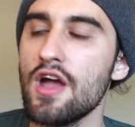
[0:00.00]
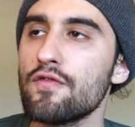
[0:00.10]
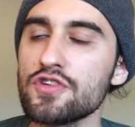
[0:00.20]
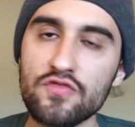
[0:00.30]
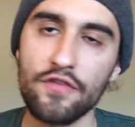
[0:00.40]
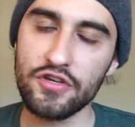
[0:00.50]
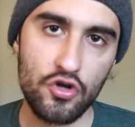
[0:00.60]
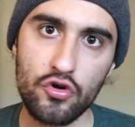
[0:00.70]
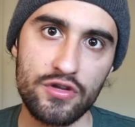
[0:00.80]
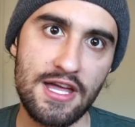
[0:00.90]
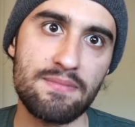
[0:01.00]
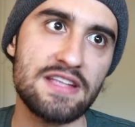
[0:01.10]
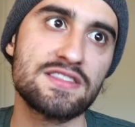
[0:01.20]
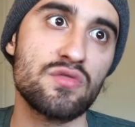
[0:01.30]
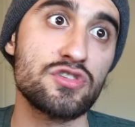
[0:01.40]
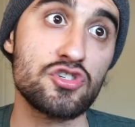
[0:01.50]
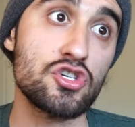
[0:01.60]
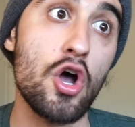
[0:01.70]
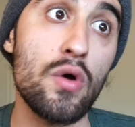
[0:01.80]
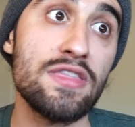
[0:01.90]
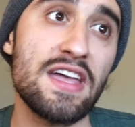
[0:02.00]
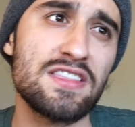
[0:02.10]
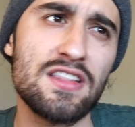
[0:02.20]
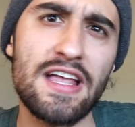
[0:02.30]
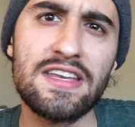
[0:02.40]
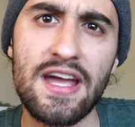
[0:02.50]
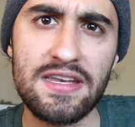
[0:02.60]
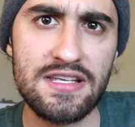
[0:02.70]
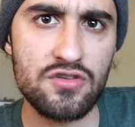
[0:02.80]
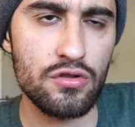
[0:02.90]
First of all, if you don't know what that means, there was a show in like the late 90s,